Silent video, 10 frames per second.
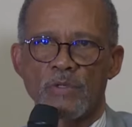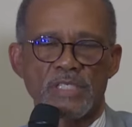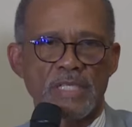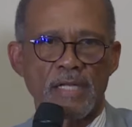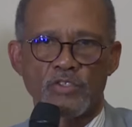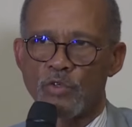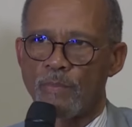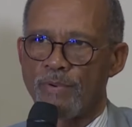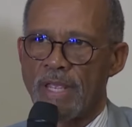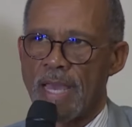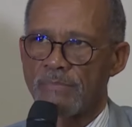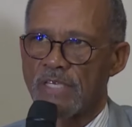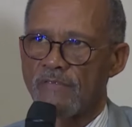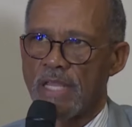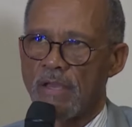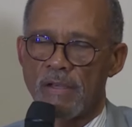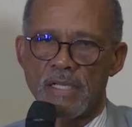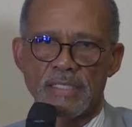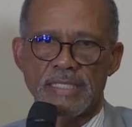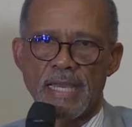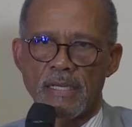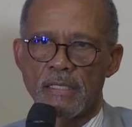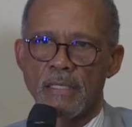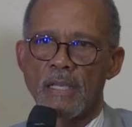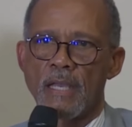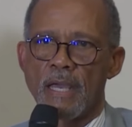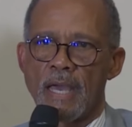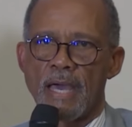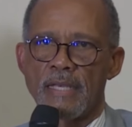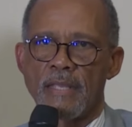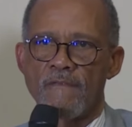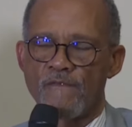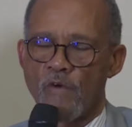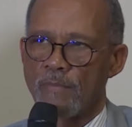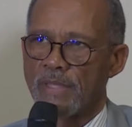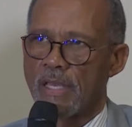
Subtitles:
will start to preemptively understand and inform the